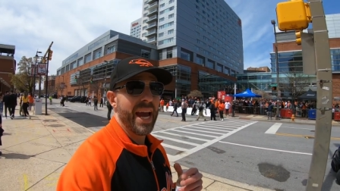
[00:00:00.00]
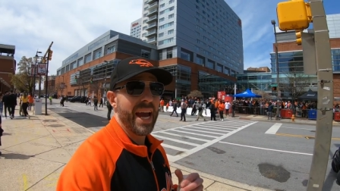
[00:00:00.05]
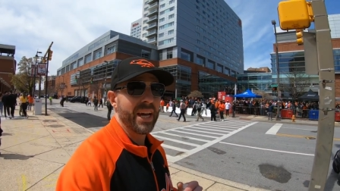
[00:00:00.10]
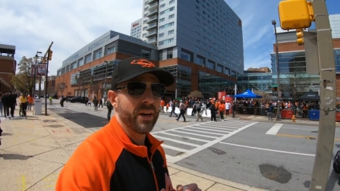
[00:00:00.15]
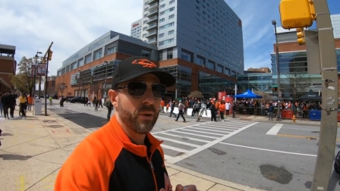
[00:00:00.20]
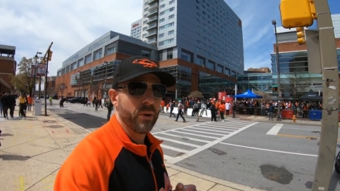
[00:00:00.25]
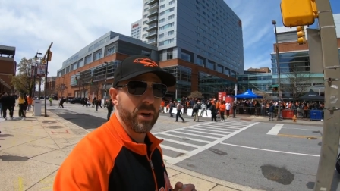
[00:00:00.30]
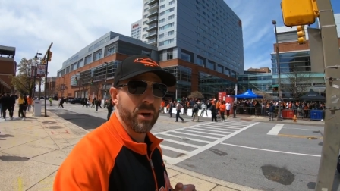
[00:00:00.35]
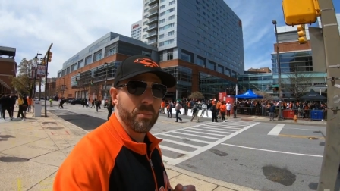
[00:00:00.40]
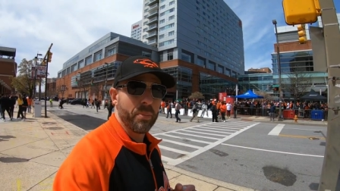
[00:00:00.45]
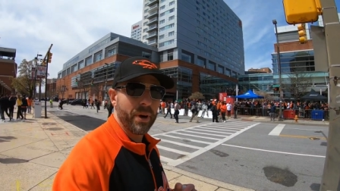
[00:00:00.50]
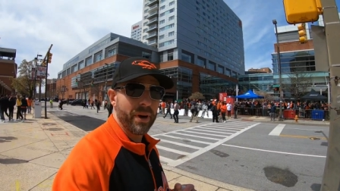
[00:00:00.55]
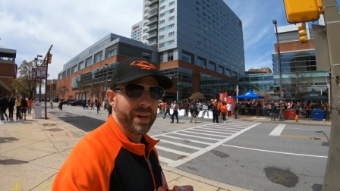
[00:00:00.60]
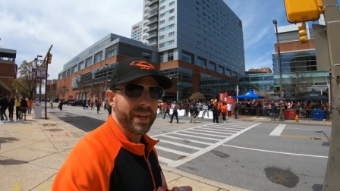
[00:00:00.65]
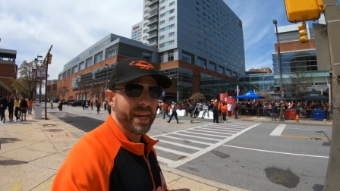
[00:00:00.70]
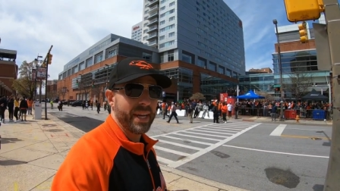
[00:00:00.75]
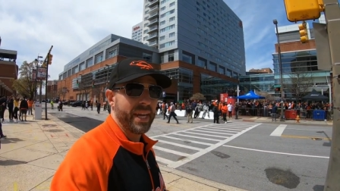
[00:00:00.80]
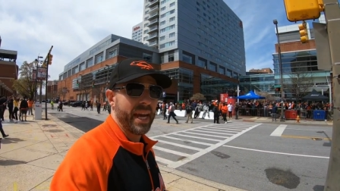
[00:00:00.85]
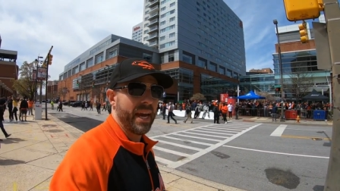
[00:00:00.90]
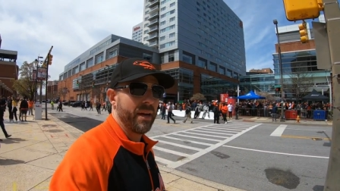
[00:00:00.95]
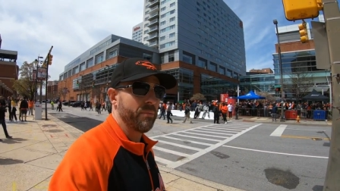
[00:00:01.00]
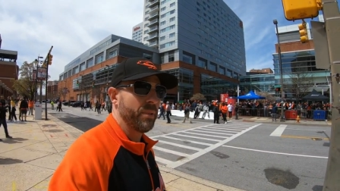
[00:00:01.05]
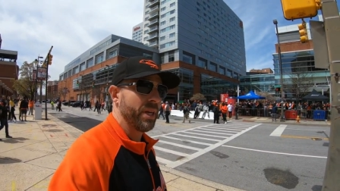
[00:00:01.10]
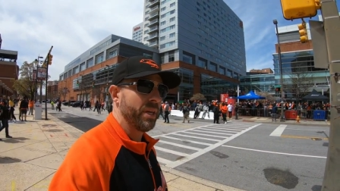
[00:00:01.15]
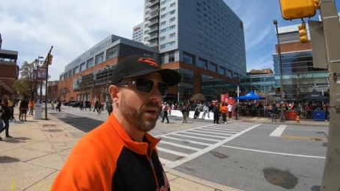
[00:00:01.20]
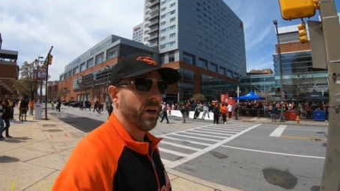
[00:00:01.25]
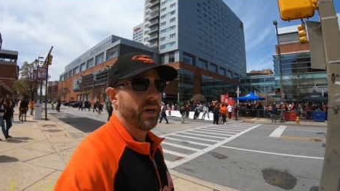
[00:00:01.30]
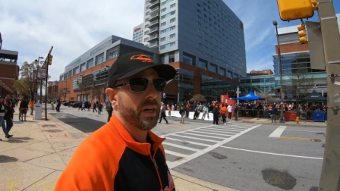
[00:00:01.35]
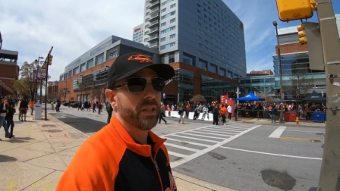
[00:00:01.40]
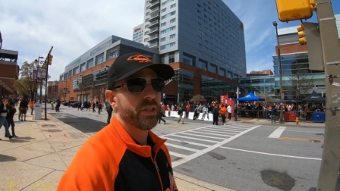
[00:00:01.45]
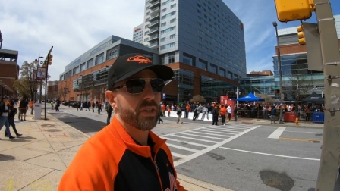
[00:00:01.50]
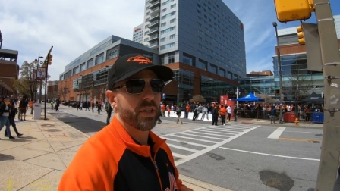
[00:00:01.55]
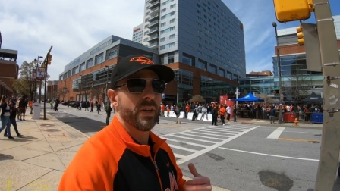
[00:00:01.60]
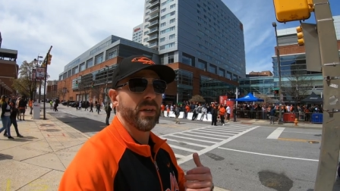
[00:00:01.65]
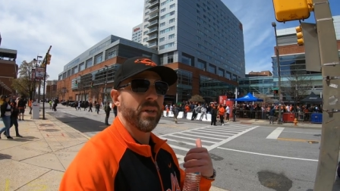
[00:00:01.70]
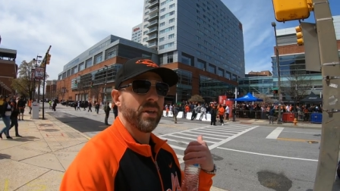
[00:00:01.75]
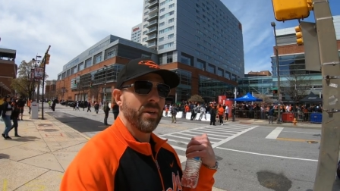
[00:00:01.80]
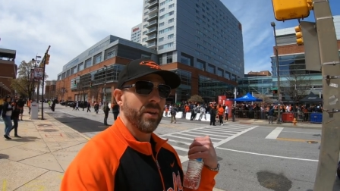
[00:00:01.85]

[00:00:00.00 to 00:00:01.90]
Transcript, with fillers: at Oriole Park at Camden Yards.